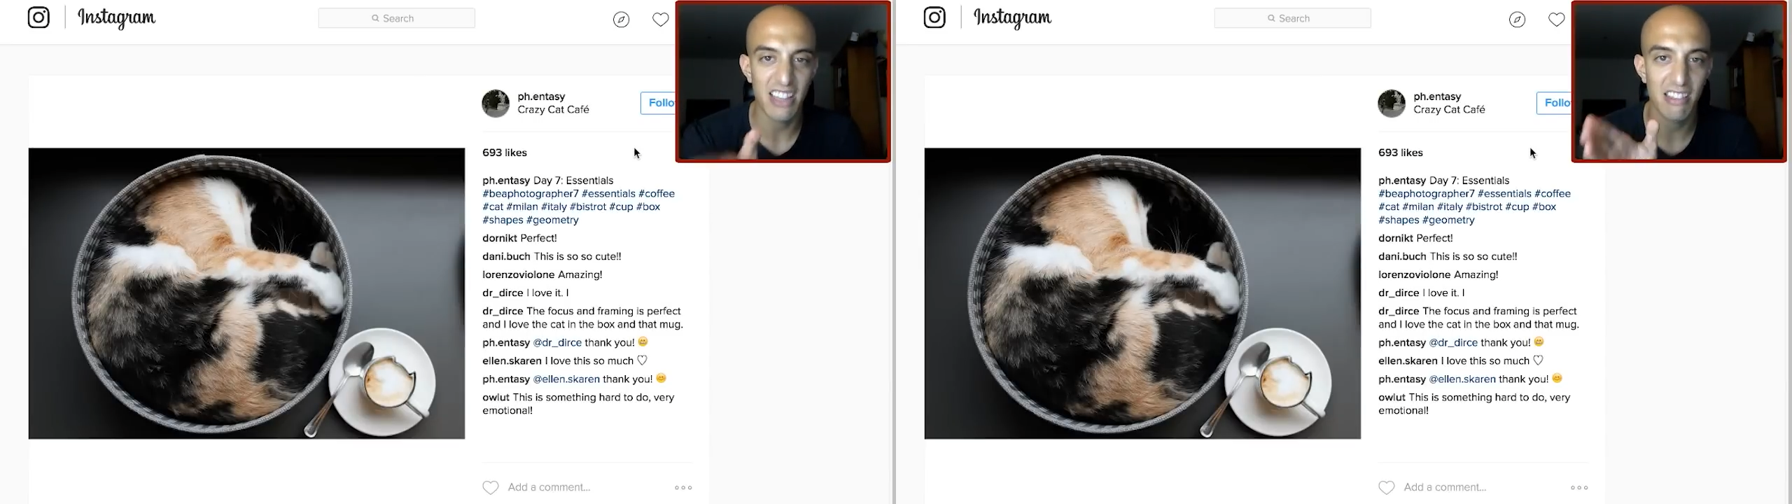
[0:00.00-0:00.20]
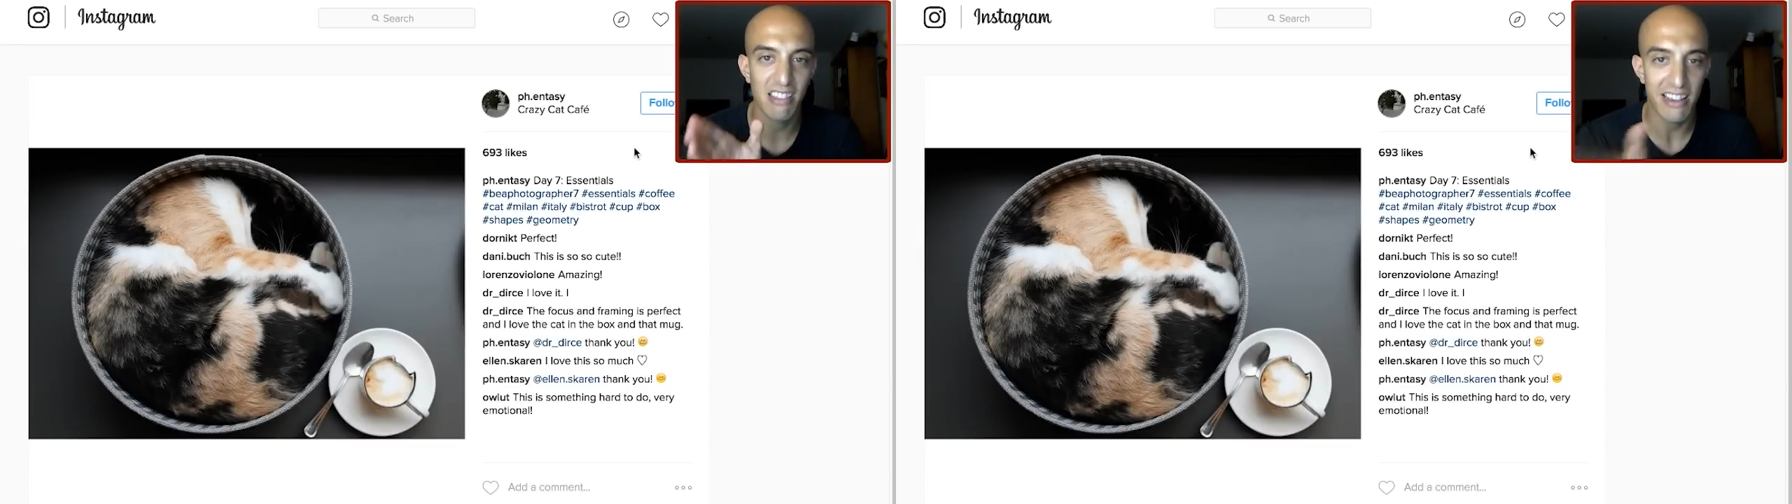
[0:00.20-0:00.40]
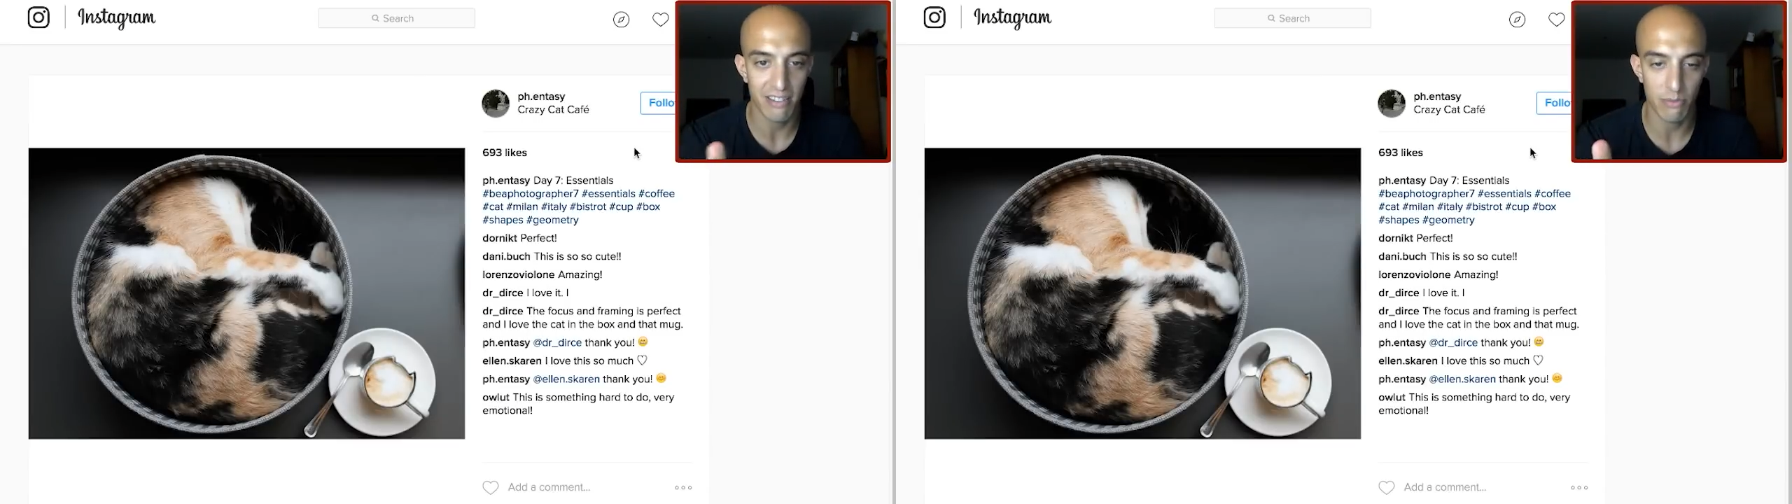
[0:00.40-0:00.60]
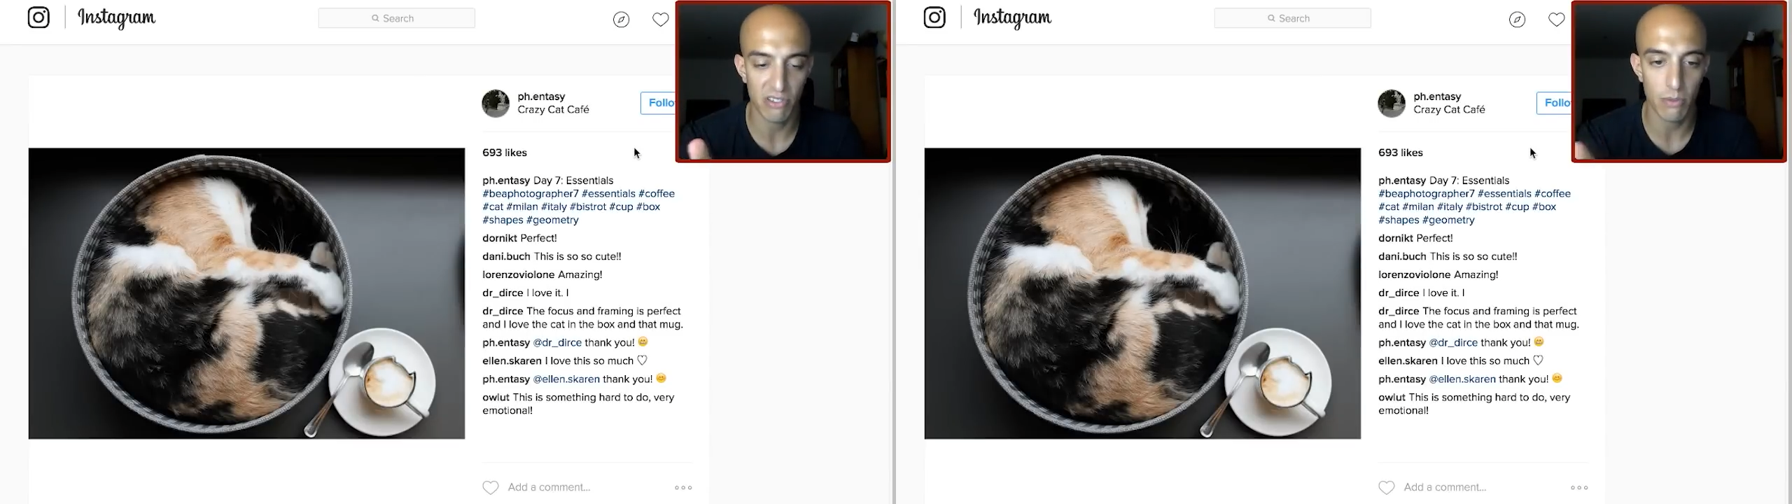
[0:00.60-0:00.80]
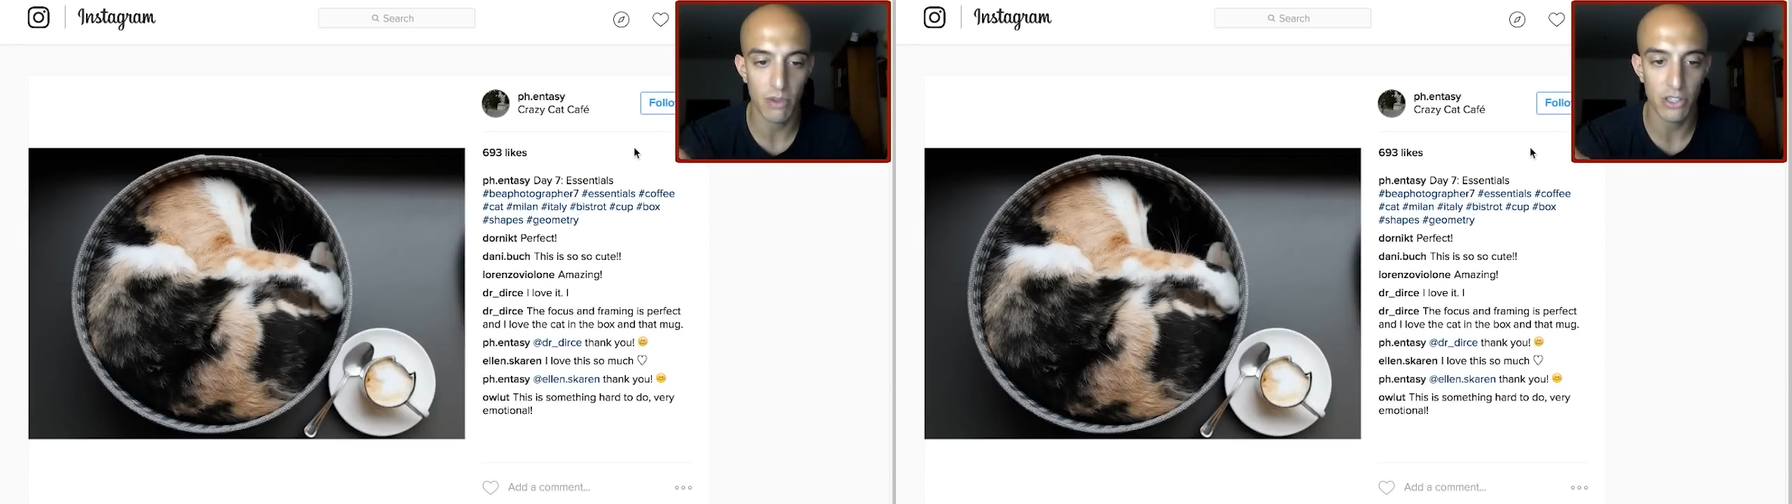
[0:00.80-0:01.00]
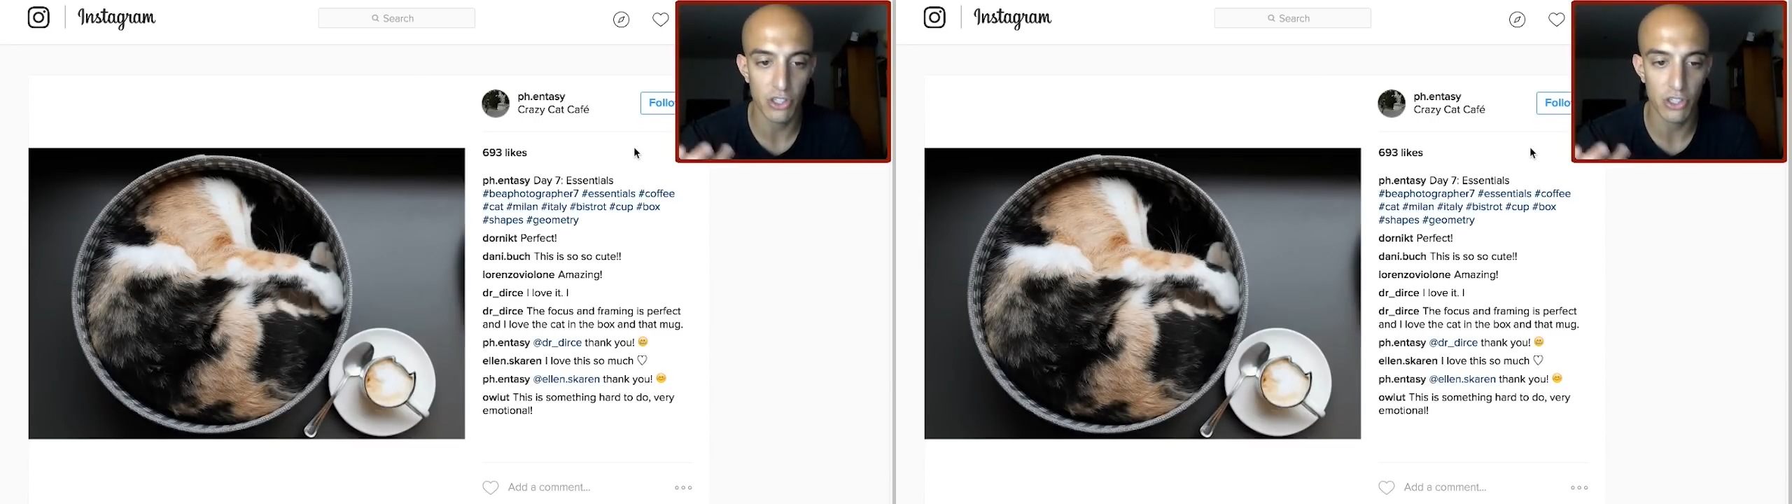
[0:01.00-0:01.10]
and like them so much.